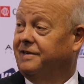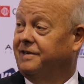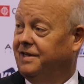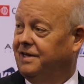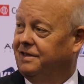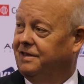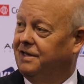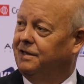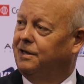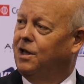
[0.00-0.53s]

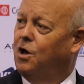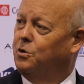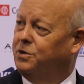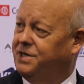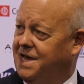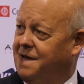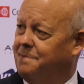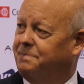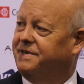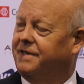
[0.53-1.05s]
the low
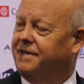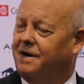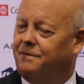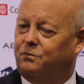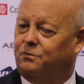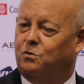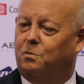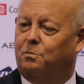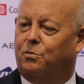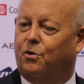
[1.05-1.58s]
temp stuff
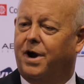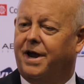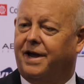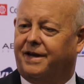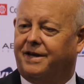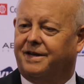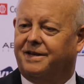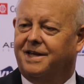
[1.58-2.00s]
will break.